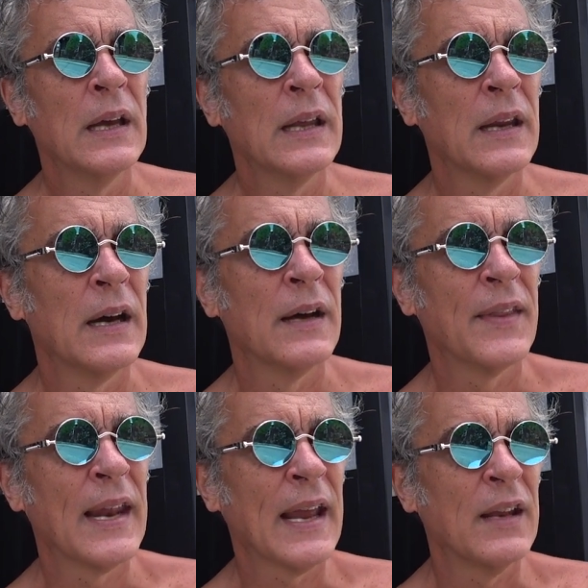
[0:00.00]
And
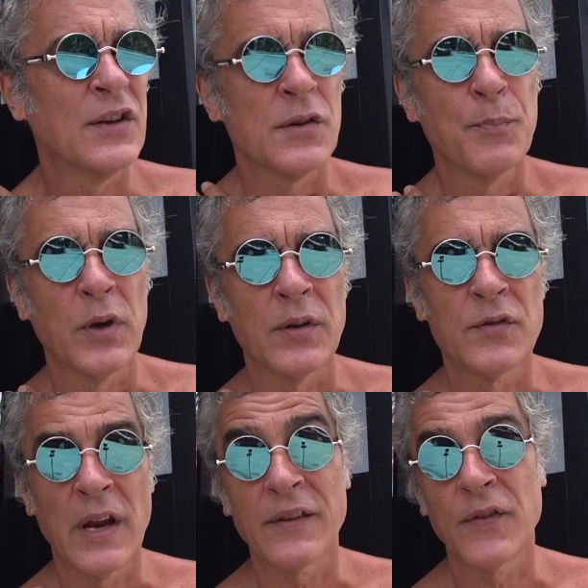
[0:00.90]
then I can just
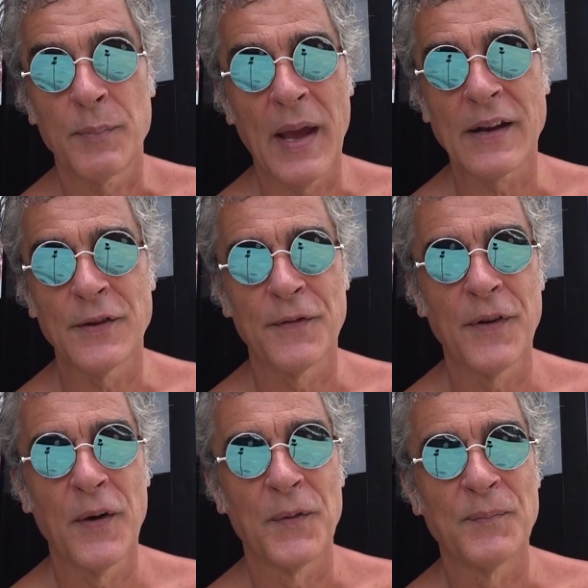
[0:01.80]
transfer it back to the
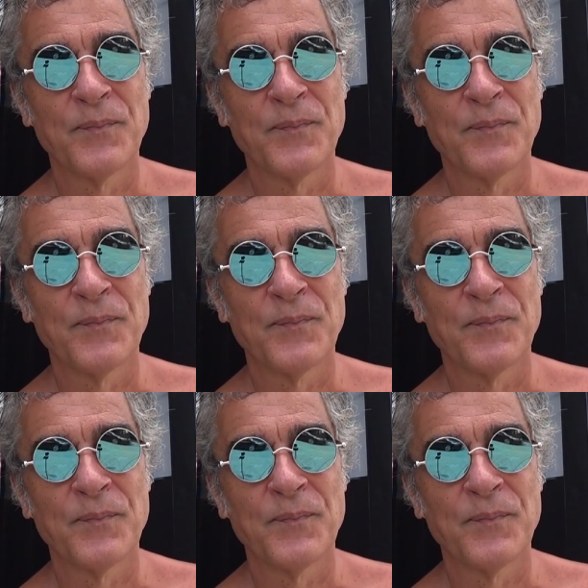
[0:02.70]
phone